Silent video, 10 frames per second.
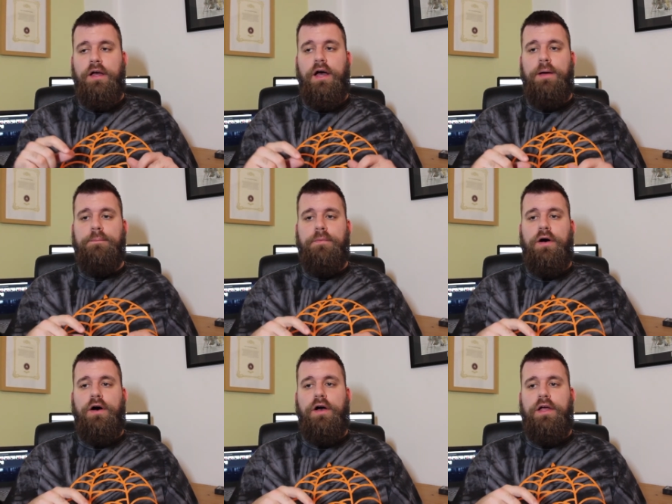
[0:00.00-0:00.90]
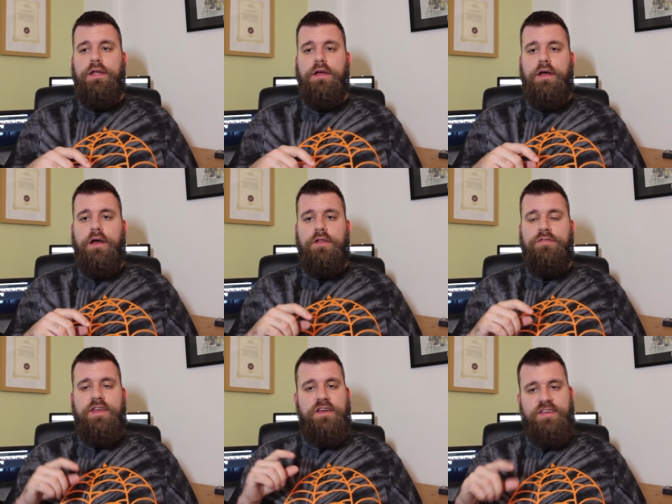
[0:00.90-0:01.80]
I
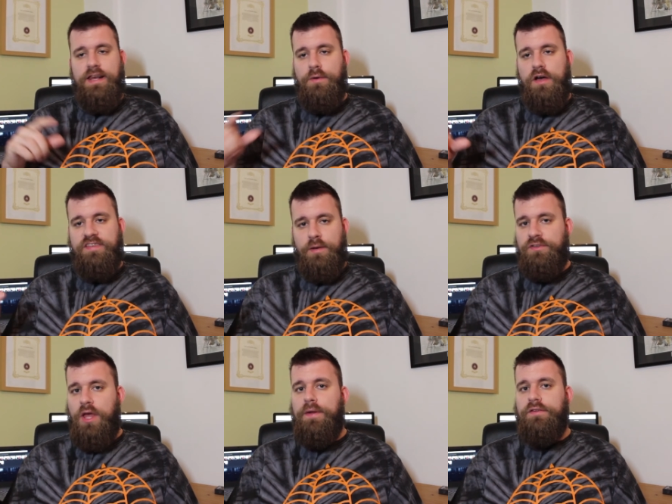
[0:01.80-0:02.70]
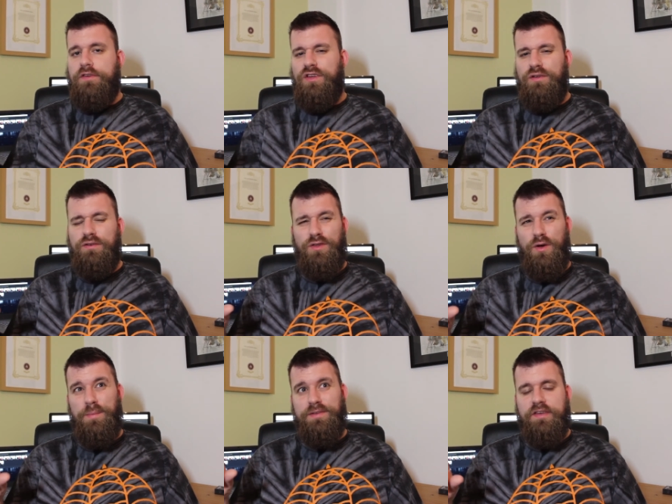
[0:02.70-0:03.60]
did exactly what I said I was going to do,
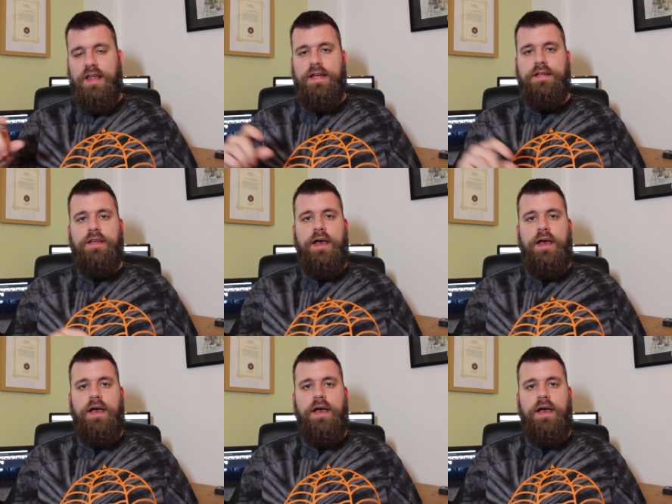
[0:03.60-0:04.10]
although a bit delayed,